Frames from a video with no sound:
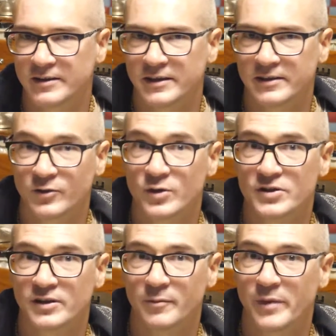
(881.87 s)

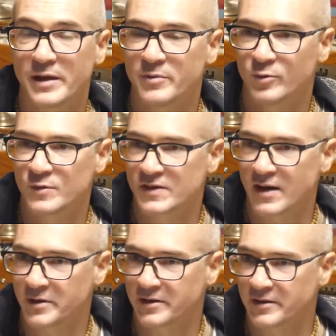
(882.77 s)
Krishna maybe was
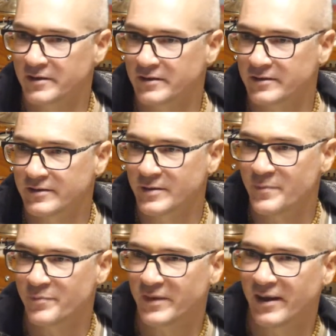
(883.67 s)
coming,
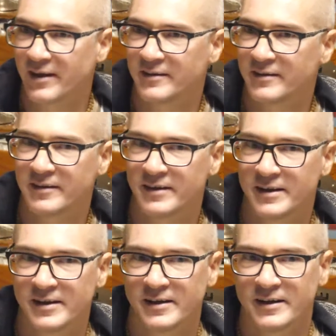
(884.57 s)
and
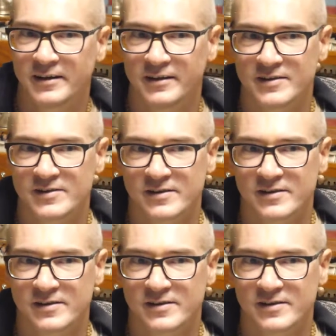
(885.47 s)
it is